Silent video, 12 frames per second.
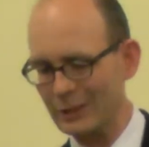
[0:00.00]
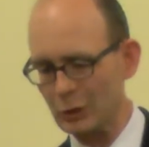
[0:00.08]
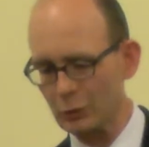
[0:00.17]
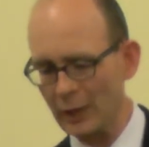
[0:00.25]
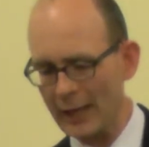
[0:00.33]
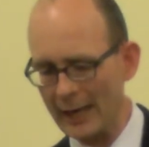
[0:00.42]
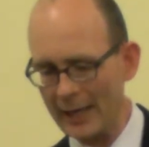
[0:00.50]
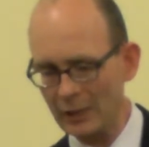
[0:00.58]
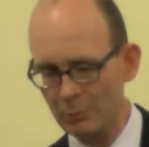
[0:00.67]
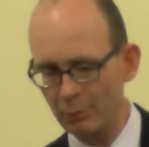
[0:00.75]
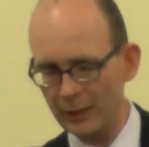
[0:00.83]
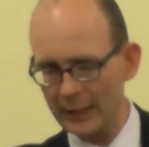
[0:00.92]

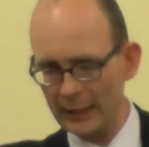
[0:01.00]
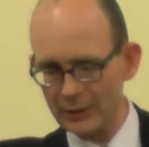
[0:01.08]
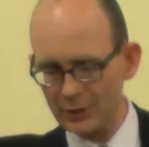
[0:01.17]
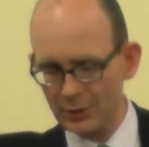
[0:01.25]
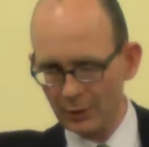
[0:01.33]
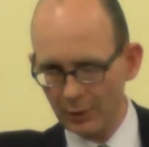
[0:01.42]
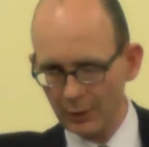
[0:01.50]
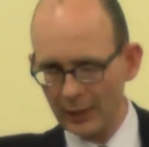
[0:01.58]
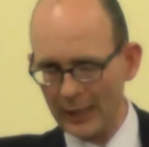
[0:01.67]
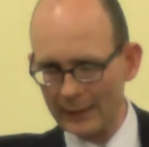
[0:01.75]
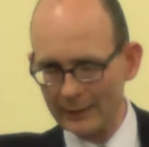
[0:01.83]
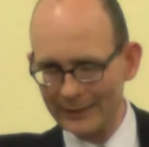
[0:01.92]
trying to place
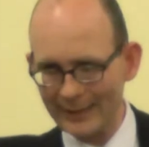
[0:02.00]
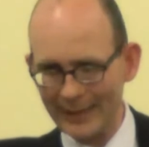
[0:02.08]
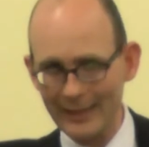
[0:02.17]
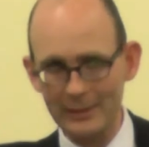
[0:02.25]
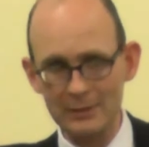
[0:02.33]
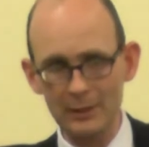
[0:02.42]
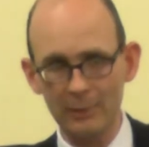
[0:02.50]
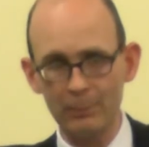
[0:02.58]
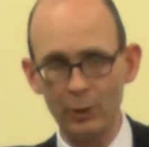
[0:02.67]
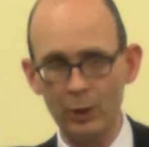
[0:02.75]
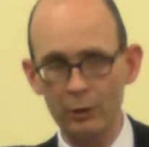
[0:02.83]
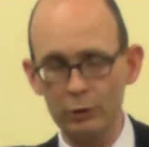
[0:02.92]
that gate
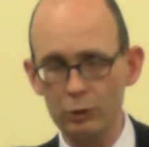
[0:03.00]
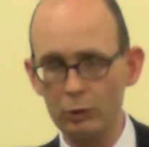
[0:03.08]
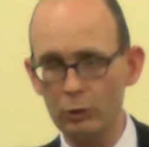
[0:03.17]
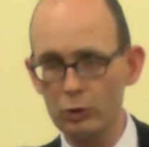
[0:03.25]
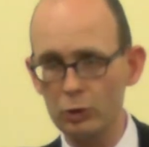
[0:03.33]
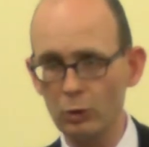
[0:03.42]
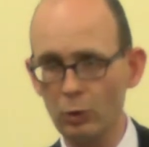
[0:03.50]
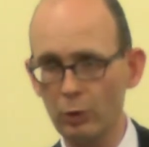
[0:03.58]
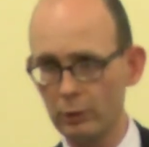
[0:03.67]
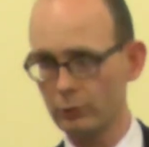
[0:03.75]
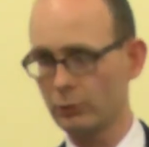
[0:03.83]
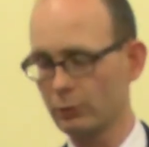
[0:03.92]
upon your
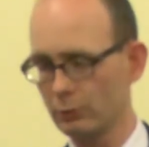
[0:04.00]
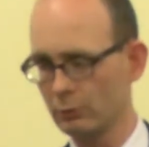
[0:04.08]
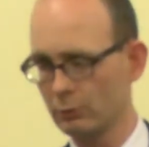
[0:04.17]
shoulders.